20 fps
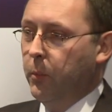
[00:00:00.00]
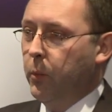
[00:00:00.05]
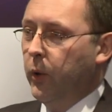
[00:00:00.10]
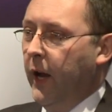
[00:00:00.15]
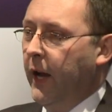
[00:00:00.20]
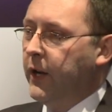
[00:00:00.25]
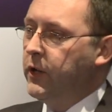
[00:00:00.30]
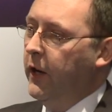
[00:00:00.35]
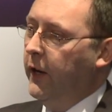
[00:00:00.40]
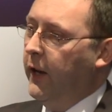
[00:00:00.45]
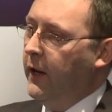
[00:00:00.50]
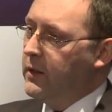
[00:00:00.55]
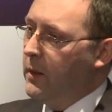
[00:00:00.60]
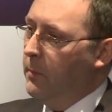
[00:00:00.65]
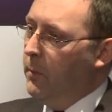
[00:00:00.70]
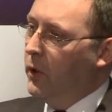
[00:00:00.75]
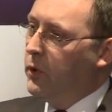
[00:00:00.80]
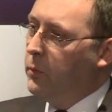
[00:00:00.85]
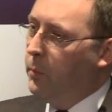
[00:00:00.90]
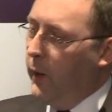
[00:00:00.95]
but actually it has a
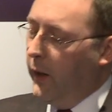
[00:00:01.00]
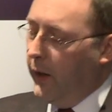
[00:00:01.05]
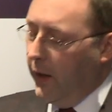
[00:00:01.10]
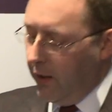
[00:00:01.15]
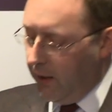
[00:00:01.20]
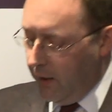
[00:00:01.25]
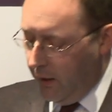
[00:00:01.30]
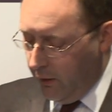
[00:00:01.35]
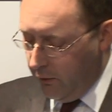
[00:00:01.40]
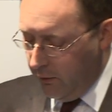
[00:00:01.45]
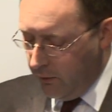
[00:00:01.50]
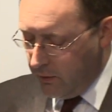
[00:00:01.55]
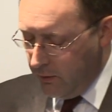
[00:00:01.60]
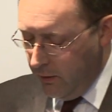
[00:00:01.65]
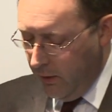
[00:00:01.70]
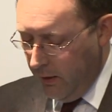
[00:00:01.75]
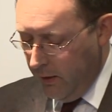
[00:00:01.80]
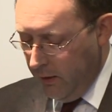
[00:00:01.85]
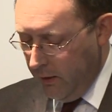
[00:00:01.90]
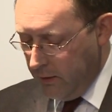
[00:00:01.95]
much bigger kind of
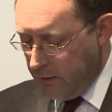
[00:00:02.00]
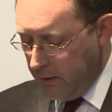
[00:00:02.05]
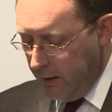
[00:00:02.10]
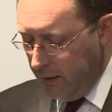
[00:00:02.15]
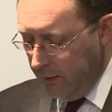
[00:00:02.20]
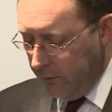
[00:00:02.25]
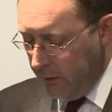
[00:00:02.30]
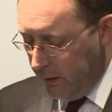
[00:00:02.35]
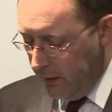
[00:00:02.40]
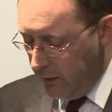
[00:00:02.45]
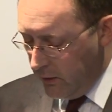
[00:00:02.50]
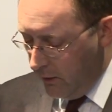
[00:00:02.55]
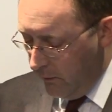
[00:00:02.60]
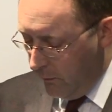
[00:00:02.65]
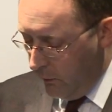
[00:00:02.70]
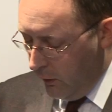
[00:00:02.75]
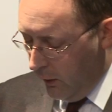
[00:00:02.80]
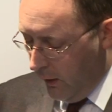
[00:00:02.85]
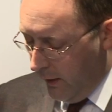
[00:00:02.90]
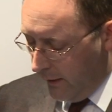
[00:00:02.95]
significance,
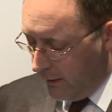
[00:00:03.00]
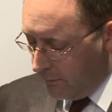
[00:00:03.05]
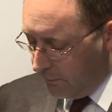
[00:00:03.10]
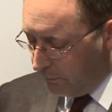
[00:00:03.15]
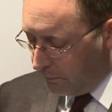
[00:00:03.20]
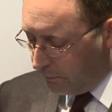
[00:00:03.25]
if you like.